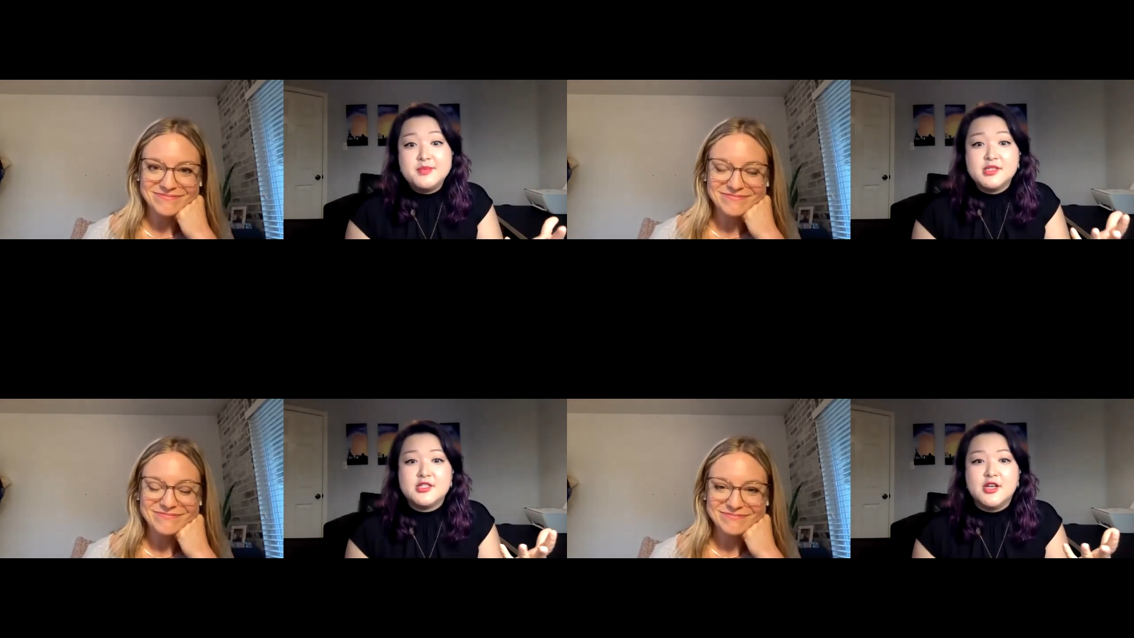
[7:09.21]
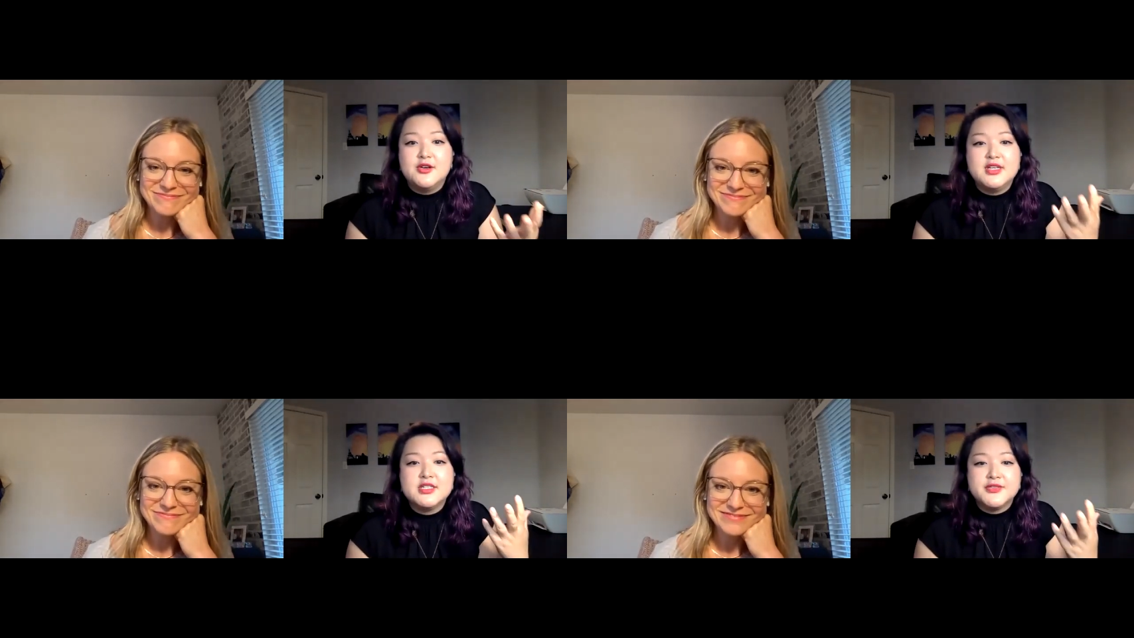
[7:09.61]

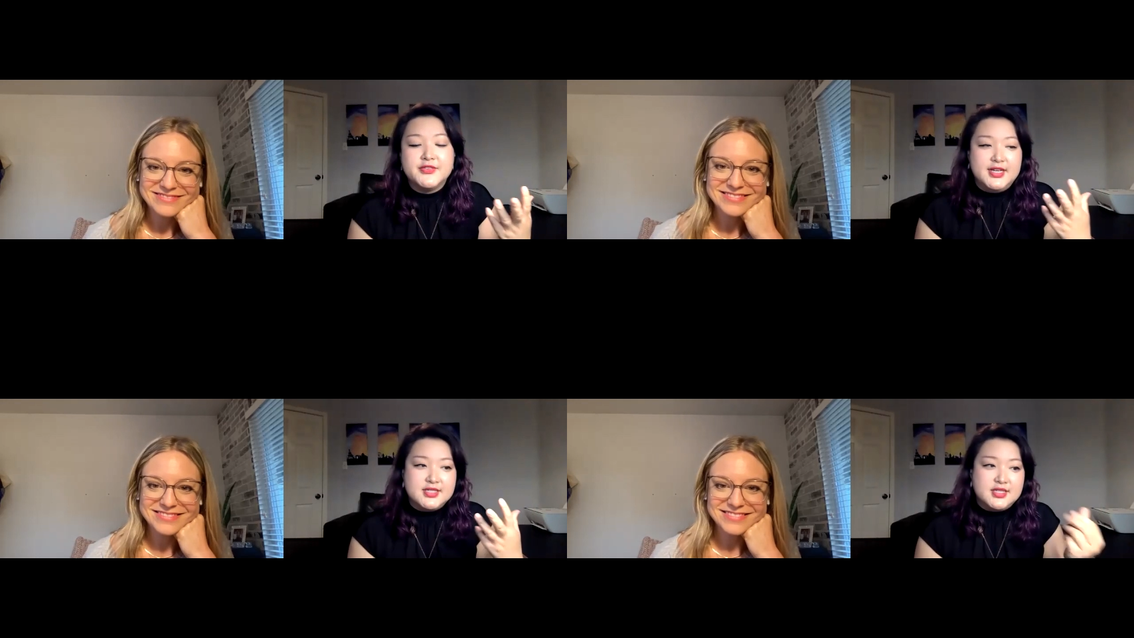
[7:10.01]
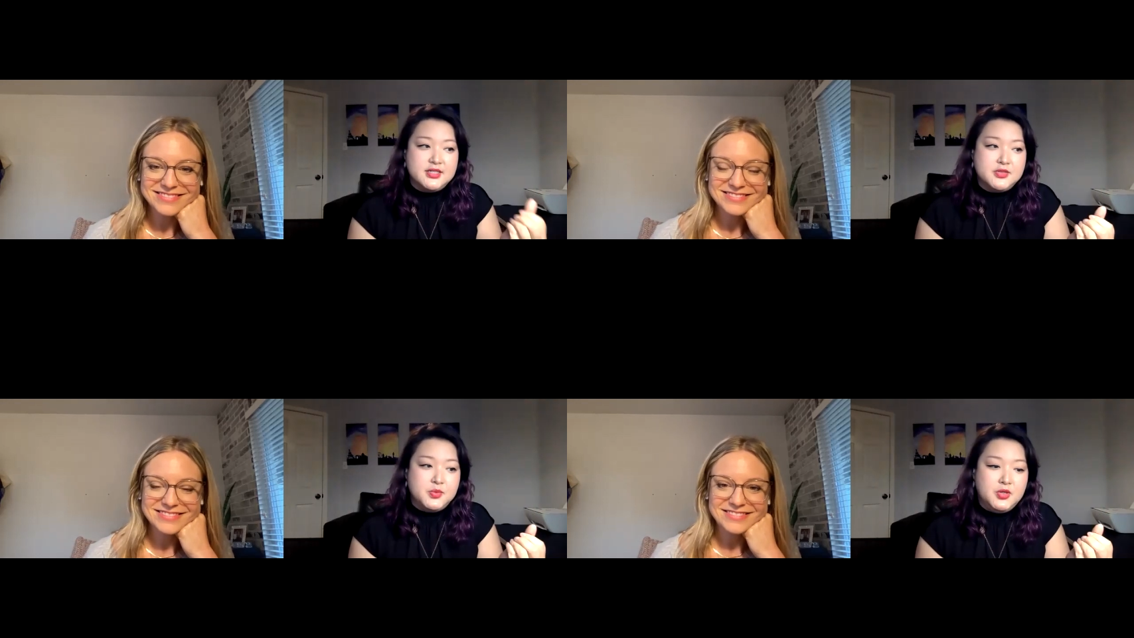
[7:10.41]
Speaker 1: episode is for us
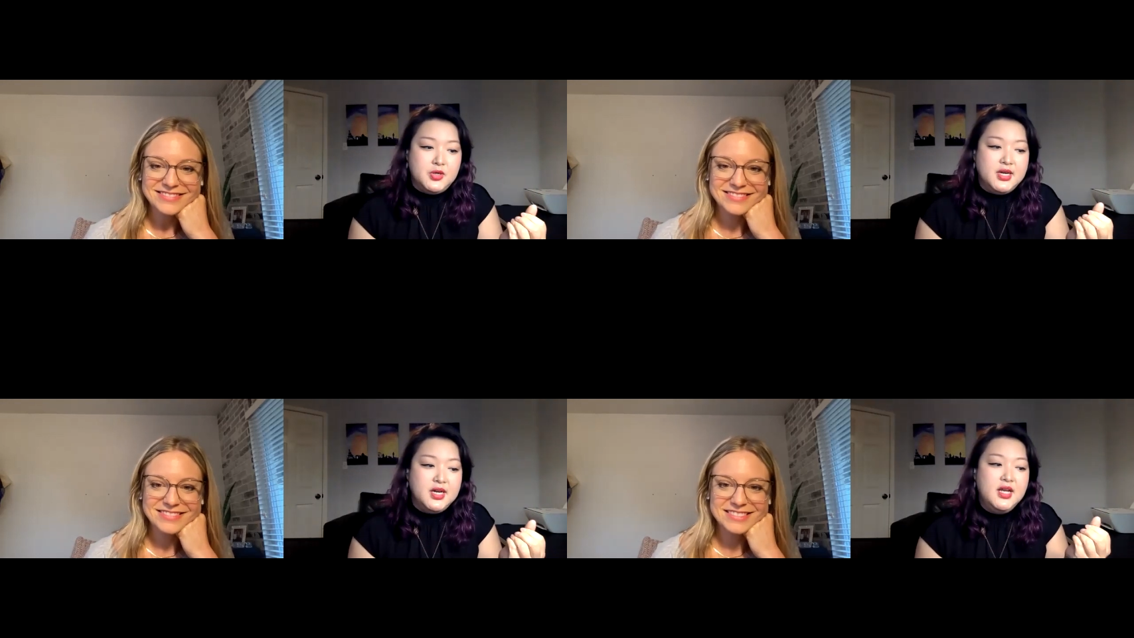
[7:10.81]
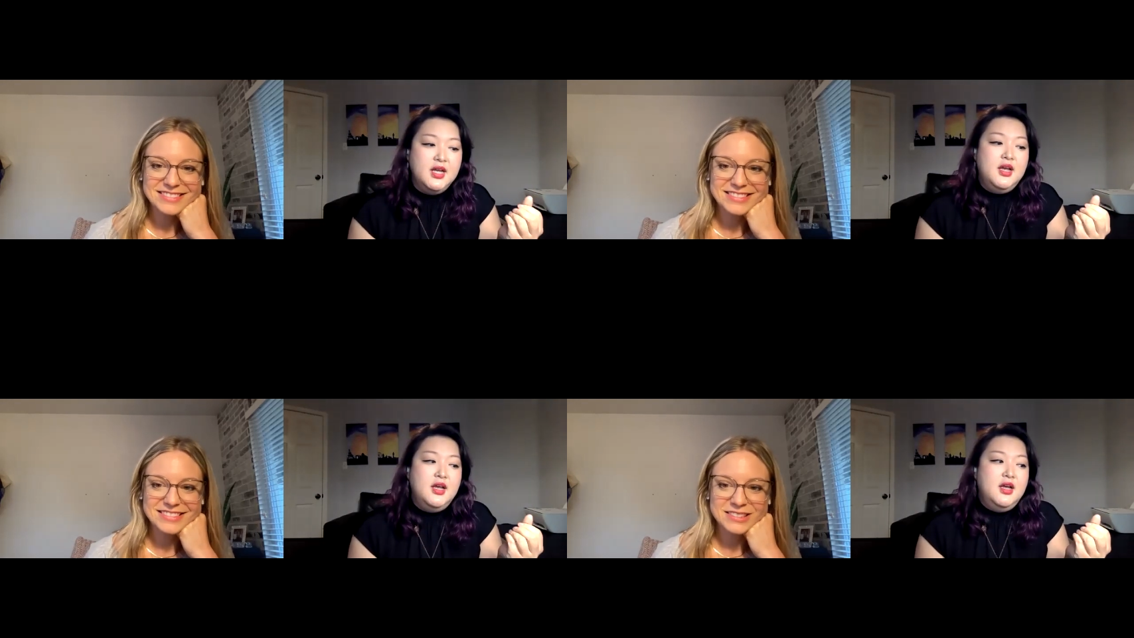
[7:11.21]
to explore
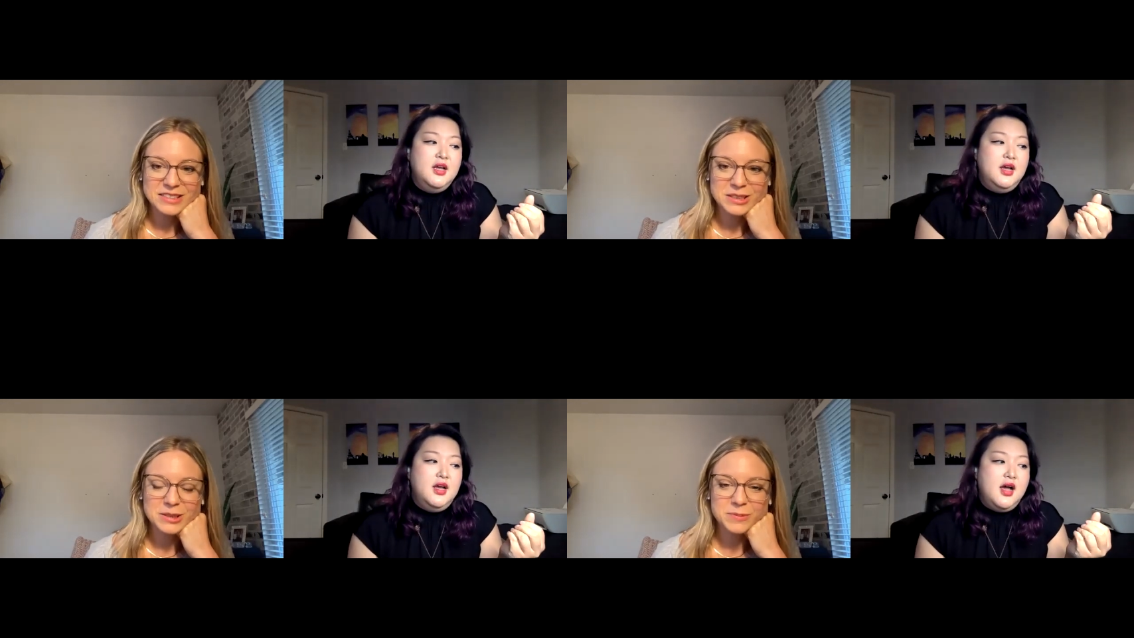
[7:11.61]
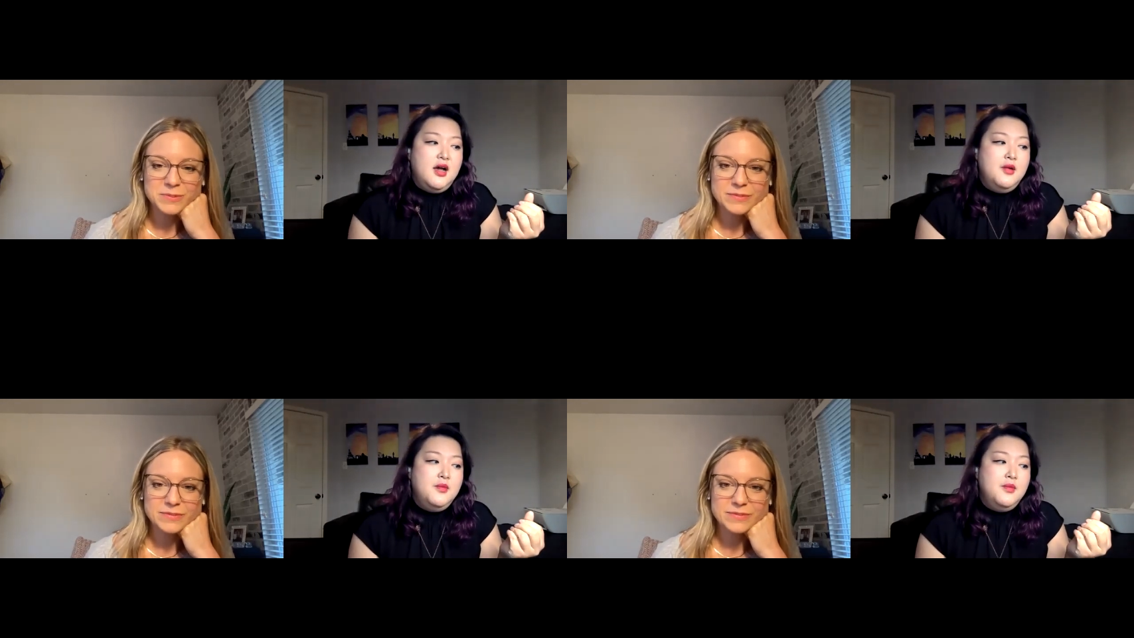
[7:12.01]

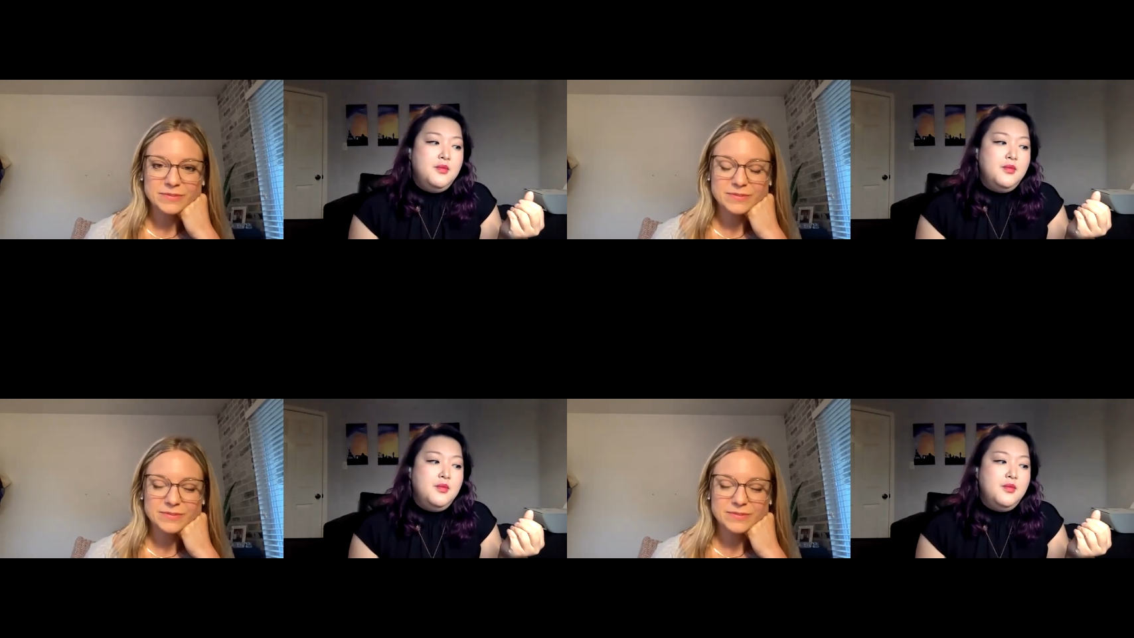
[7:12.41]
um,